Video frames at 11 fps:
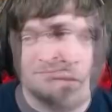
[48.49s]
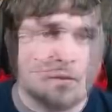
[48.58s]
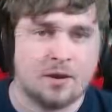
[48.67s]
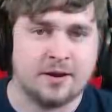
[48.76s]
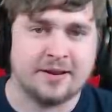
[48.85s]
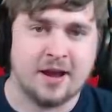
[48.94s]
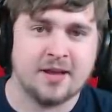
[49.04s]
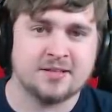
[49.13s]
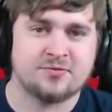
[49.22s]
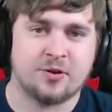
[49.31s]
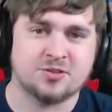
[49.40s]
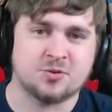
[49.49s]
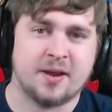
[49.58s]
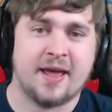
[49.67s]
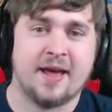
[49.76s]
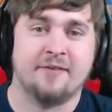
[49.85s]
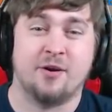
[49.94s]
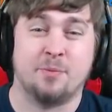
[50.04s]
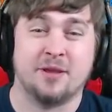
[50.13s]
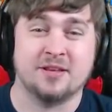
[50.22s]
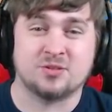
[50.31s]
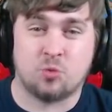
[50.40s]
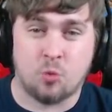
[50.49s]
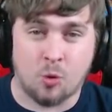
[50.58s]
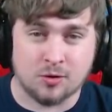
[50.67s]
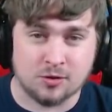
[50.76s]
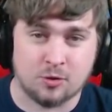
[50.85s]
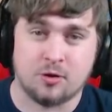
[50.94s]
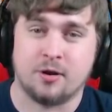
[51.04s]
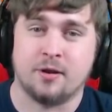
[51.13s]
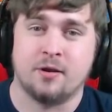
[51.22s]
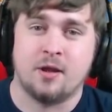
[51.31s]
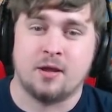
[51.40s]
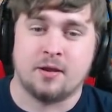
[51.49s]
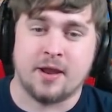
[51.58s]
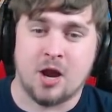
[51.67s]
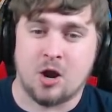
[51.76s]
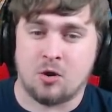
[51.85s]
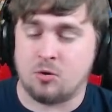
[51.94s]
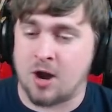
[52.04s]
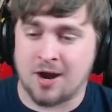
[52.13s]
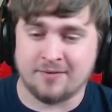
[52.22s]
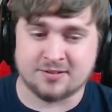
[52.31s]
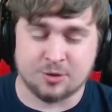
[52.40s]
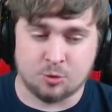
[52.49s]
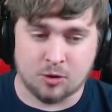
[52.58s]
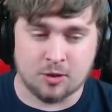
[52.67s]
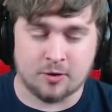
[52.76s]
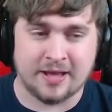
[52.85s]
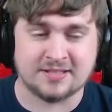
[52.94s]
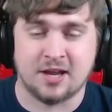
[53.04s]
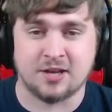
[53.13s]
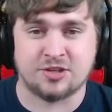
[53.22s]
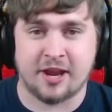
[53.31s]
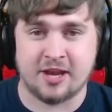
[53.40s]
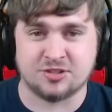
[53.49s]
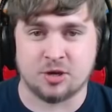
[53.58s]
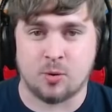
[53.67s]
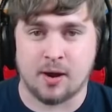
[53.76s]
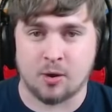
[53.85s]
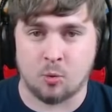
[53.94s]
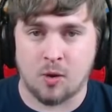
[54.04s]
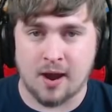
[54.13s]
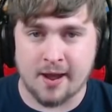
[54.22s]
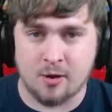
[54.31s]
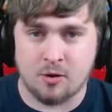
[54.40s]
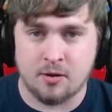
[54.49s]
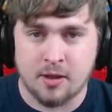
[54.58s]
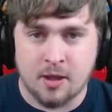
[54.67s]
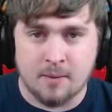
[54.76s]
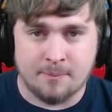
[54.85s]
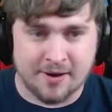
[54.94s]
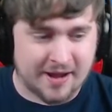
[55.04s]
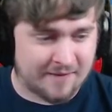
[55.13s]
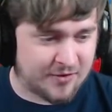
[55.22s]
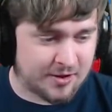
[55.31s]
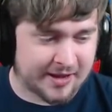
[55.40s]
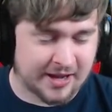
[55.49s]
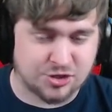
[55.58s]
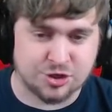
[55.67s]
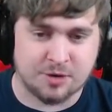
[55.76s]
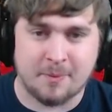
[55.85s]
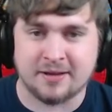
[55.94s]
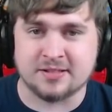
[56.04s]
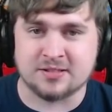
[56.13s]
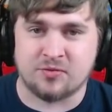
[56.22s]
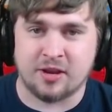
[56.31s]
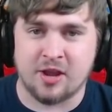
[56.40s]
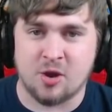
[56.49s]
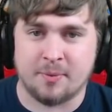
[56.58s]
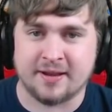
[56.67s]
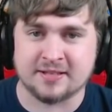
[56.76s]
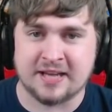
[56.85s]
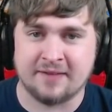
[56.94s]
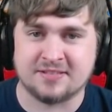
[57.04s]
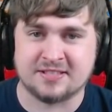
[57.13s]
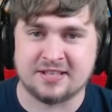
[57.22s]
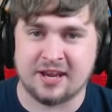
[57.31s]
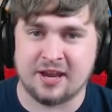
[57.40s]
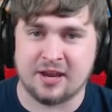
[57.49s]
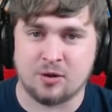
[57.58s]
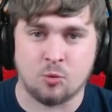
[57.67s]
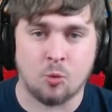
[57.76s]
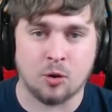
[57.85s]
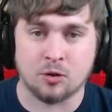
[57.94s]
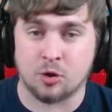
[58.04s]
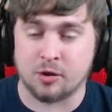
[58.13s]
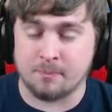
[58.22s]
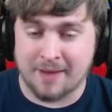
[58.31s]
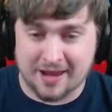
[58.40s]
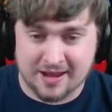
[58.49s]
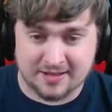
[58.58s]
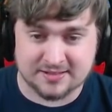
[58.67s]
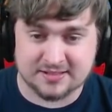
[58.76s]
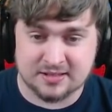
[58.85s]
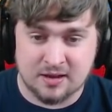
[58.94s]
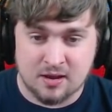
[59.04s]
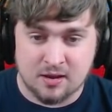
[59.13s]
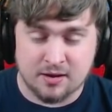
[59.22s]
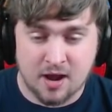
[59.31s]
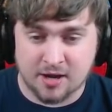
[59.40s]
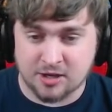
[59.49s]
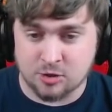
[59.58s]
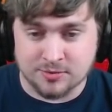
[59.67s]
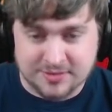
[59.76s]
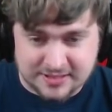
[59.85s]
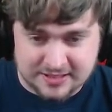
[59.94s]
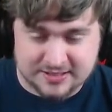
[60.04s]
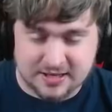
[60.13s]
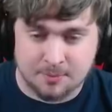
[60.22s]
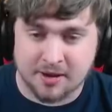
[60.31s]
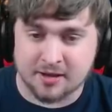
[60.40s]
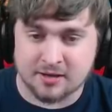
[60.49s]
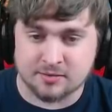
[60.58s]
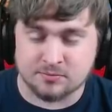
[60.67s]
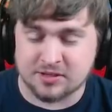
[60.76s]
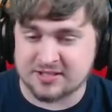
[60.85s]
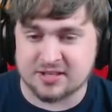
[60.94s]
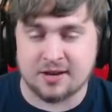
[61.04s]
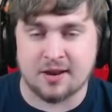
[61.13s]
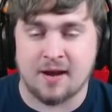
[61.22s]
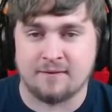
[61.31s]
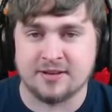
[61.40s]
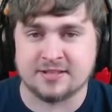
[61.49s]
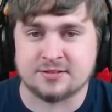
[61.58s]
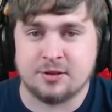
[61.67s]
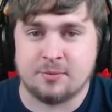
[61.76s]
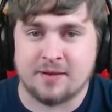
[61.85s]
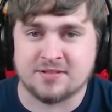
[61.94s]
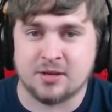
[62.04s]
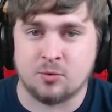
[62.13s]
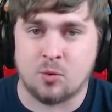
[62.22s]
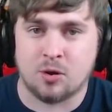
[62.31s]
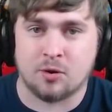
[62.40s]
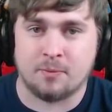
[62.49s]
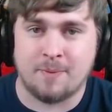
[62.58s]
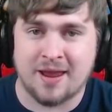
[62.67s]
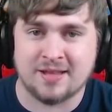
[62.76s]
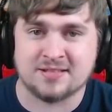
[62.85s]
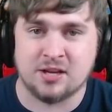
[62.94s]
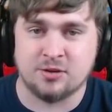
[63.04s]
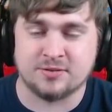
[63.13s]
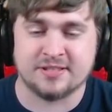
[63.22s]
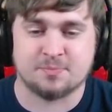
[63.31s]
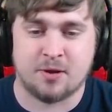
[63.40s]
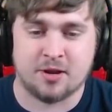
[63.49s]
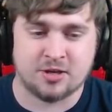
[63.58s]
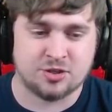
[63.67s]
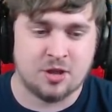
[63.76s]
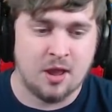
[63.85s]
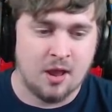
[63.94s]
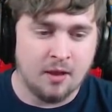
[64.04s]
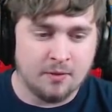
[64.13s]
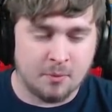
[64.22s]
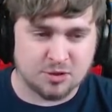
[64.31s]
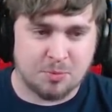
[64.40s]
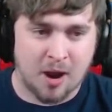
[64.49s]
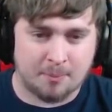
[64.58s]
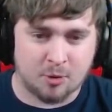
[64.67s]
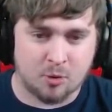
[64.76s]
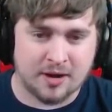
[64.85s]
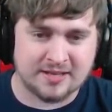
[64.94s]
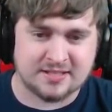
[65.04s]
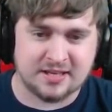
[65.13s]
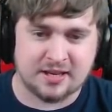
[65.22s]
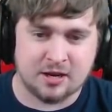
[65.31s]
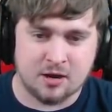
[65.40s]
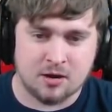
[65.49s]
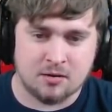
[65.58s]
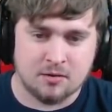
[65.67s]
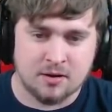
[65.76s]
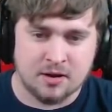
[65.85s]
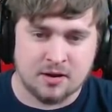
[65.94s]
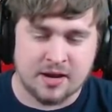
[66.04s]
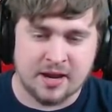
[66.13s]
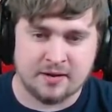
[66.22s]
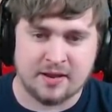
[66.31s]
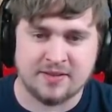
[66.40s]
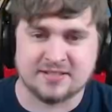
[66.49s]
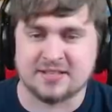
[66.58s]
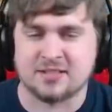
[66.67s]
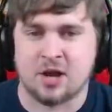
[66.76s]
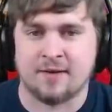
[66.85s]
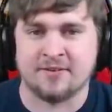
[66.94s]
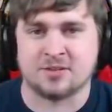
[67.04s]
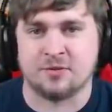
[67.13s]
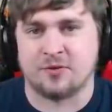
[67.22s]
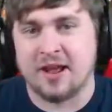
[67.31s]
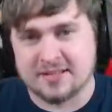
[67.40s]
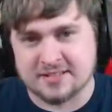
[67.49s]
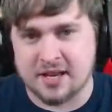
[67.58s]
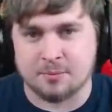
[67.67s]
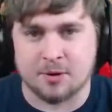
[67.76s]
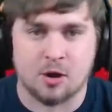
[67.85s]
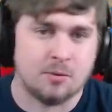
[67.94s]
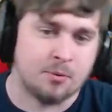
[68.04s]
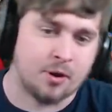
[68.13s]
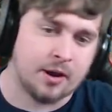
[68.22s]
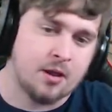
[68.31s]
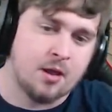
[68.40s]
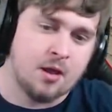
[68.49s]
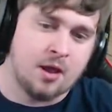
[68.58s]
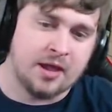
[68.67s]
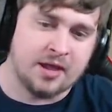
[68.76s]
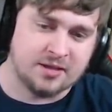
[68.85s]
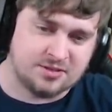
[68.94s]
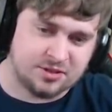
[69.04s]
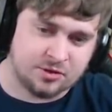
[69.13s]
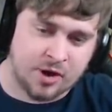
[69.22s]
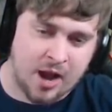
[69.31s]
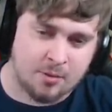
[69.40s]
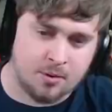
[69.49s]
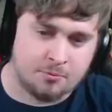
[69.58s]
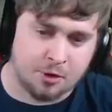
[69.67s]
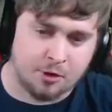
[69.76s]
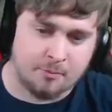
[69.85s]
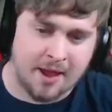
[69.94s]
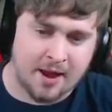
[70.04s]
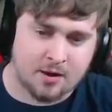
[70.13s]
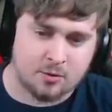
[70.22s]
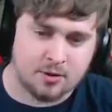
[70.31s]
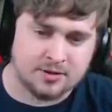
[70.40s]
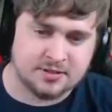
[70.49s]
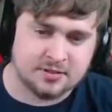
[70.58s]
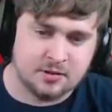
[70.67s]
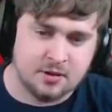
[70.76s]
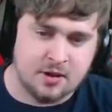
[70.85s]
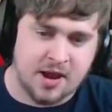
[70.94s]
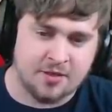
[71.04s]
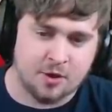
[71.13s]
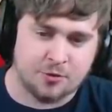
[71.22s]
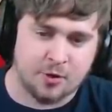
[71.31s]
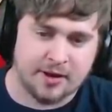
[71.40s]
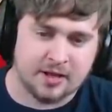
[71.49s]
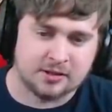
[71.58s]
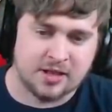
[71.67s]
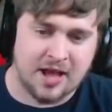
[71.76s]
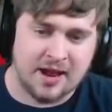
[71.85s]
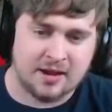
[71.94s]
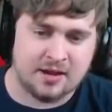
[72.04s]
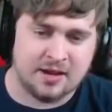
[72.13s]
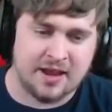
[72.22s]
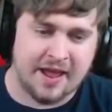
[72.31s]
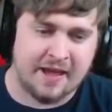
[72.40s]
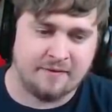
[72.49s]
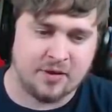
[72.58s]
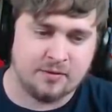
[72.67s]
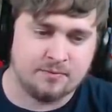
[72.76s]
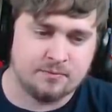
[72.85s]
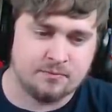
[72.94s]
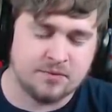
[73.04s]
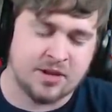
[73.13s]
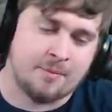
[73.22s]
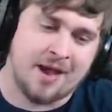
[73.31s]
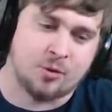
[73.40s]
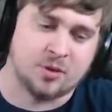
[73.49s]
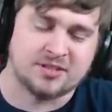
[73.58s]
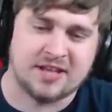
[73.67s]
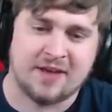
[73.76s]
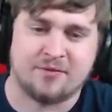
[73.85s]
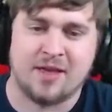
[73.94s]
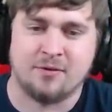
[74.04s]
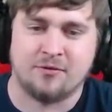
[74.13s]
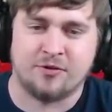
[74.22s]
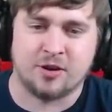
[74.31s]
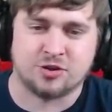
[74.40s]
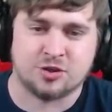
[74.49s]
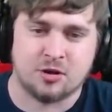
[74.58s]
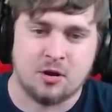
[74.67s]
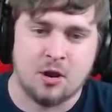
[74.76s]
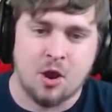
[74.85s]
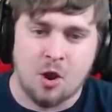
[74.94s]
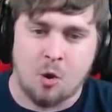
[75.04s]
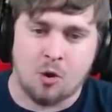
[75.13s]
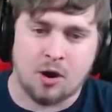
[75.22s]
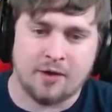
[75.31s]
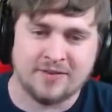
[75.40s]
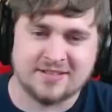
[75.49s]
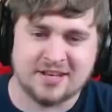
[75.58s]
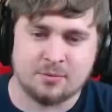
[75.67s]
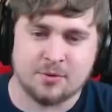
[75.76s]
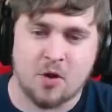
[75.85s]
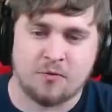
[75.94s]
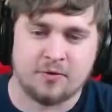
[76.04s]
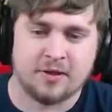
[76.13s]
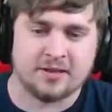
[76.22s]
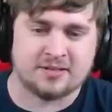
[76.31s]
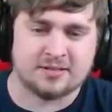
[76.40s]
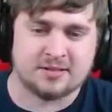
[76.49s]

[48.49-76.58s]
Alright guys, first one I have up is Warlord. Now, obviously Warlord has not changed in quite a while, but I felt like I should make this video because I've seen Warlord mains not use this. not going to list any obviously, but I've seen Warlord mains not use this punish. Most popular one I see here, and this is obviously for out of stamp guard break, is you grab them, throw them backwards, and they'll throw like a light into heavy. Doesn't matter which side for the heavy finisher. Or I'll even see them go for this.